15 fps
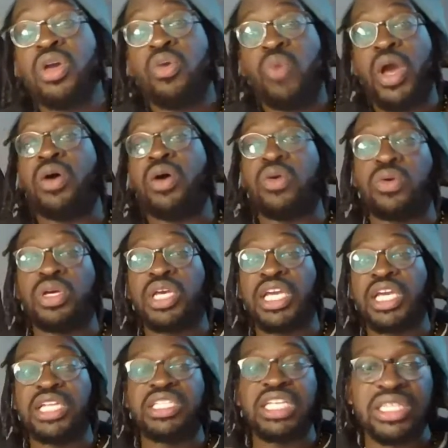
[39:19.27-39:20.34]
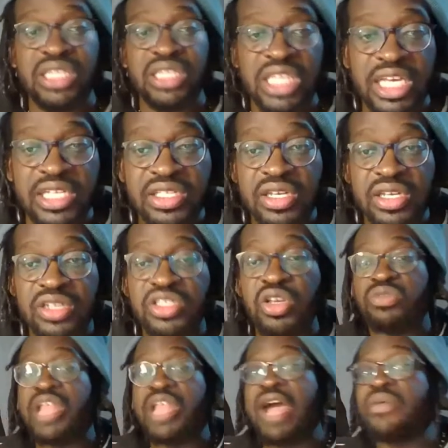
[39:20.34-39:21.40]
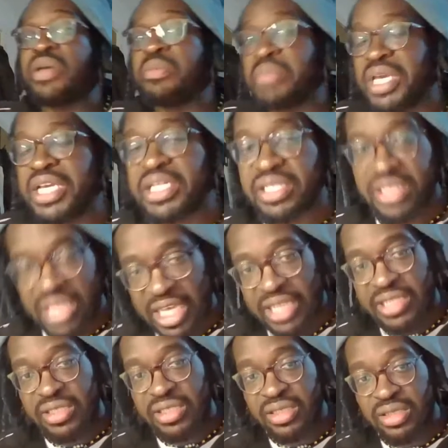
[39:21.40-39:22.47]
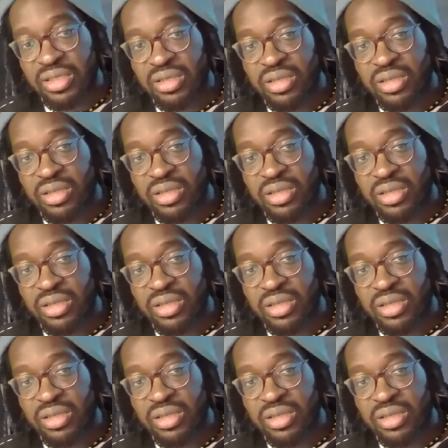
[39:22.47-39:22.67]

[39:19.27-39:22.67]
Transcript: well, he did this, so now it means this.